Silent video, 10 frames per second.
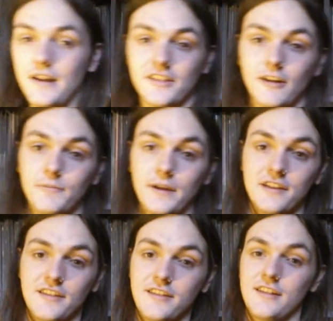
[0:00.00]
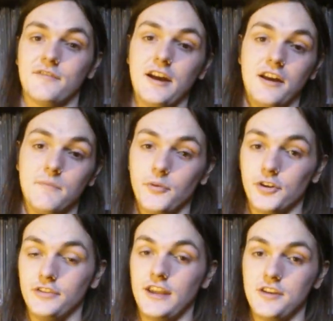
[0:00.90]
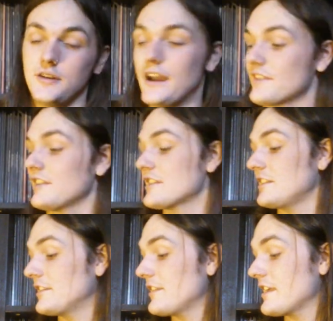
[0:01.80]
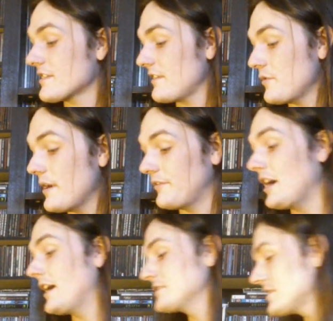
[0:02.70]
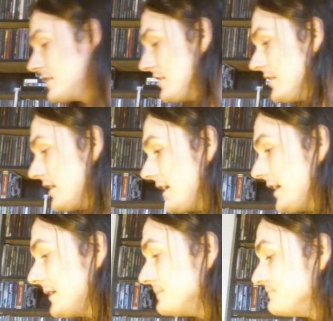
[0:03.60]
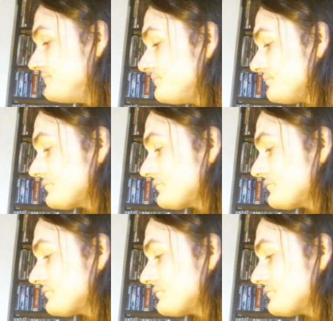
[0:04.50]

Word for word: myself because this is very important that you guys listen to this if you have not. Um,